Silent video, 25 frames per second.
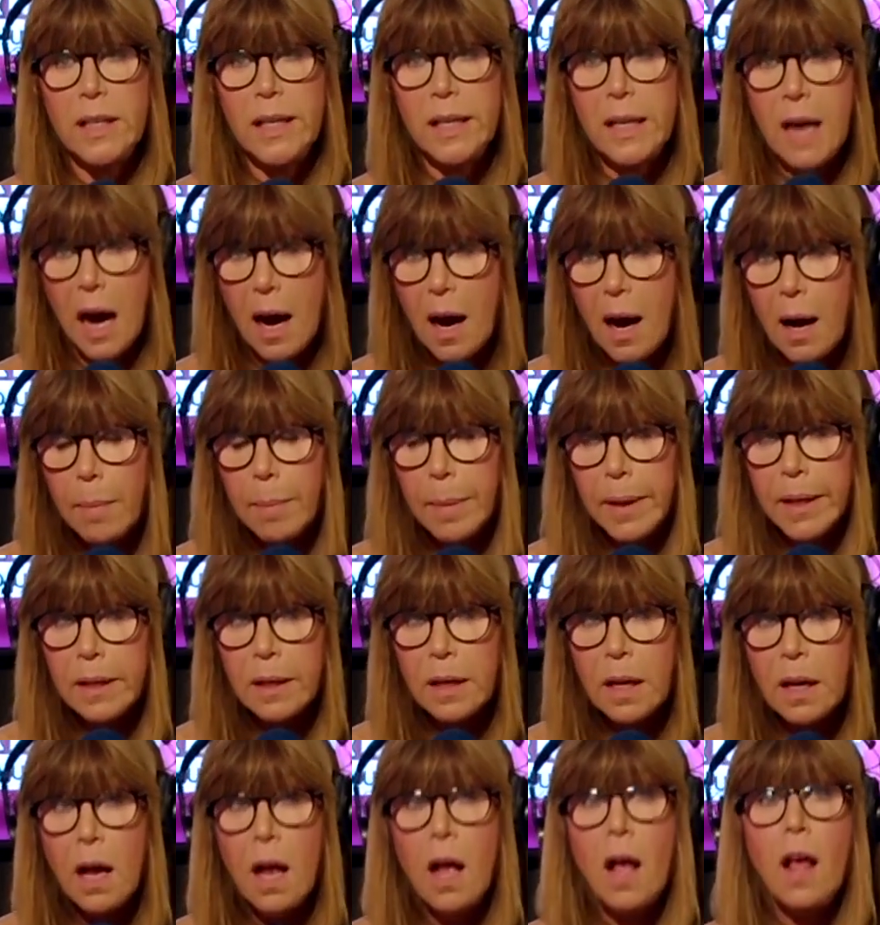
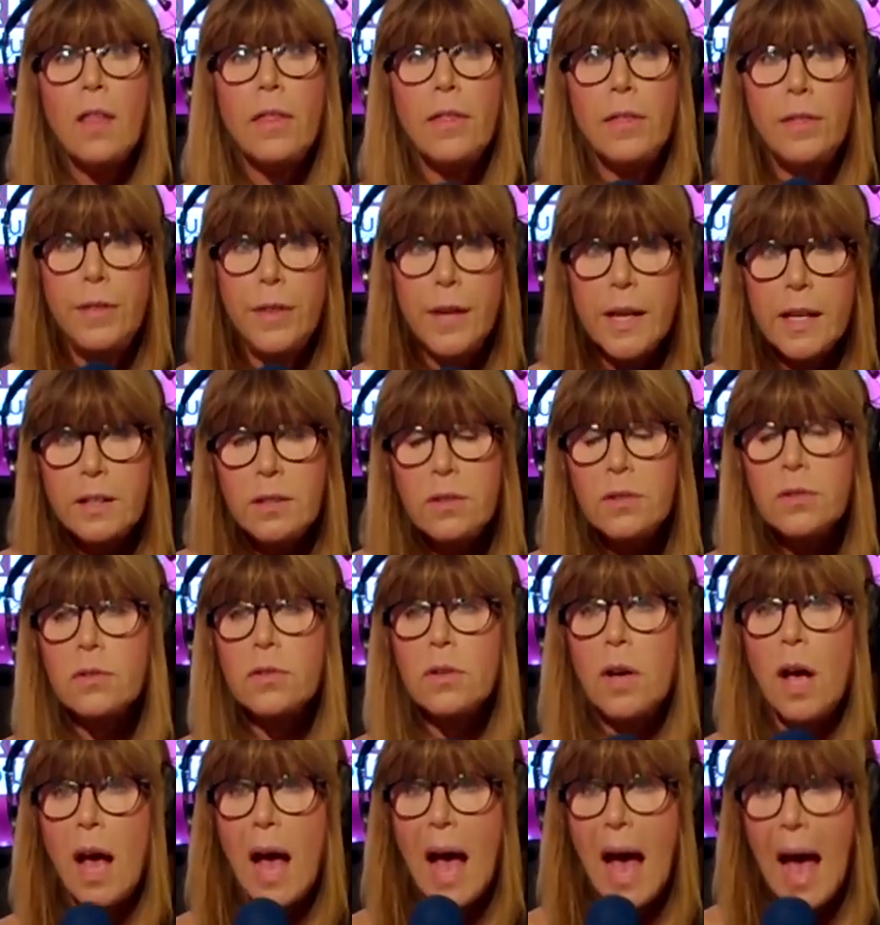common.
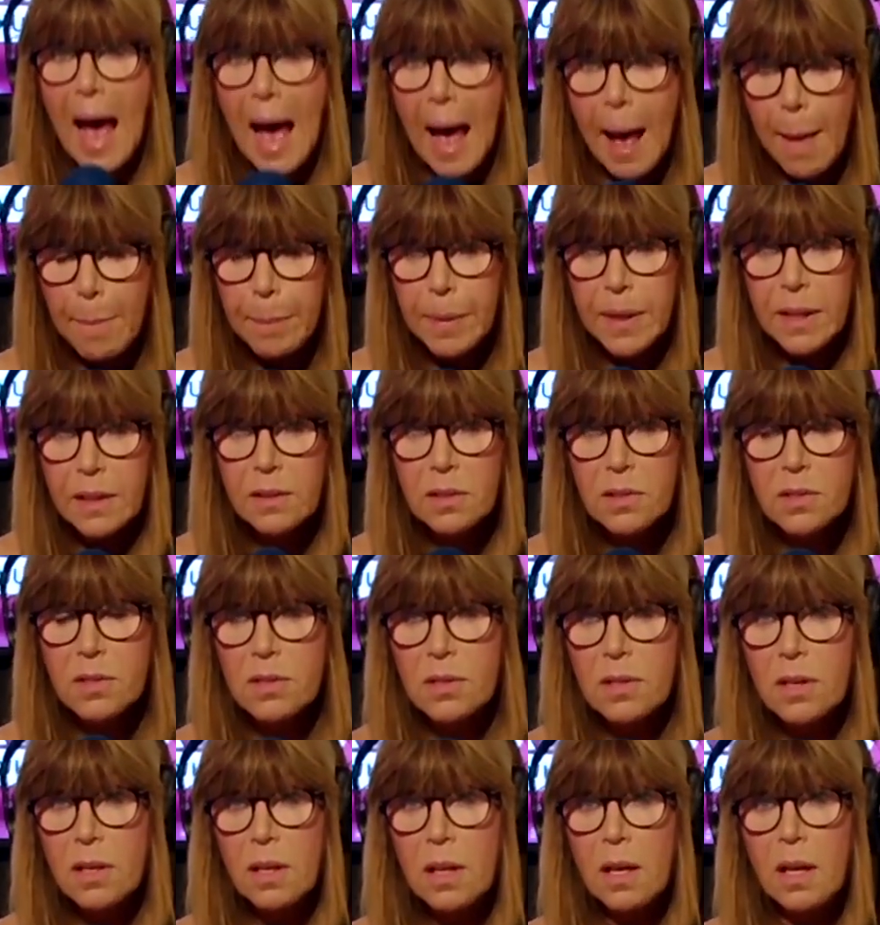This
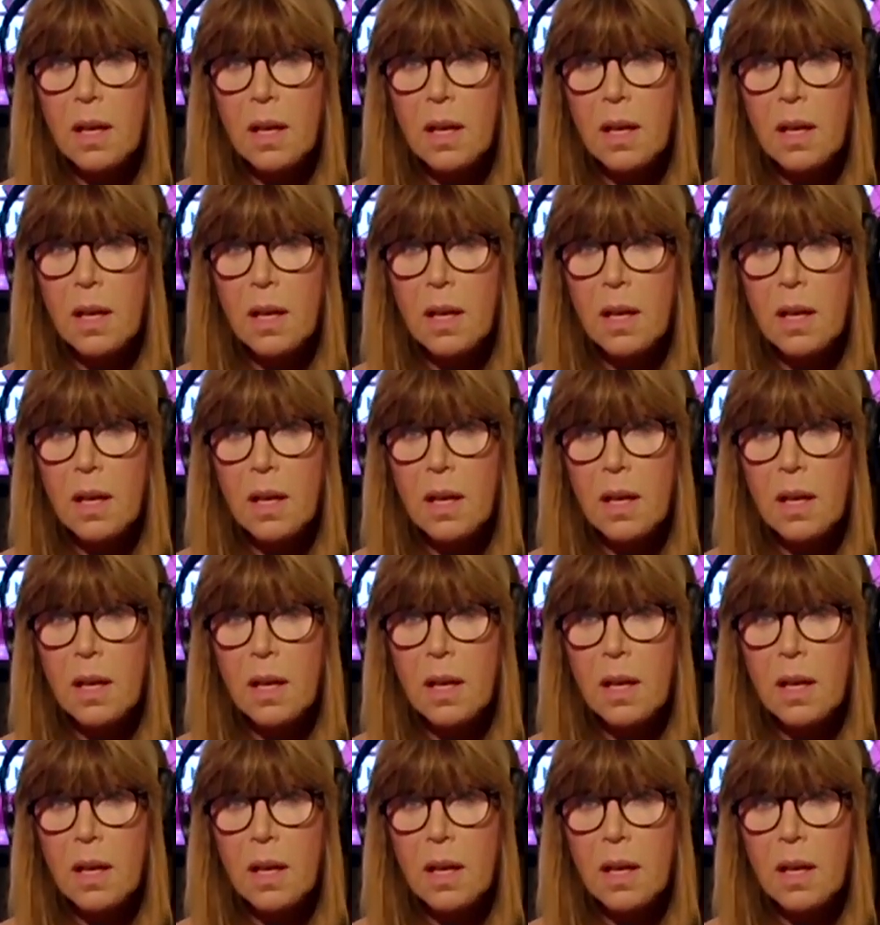happens.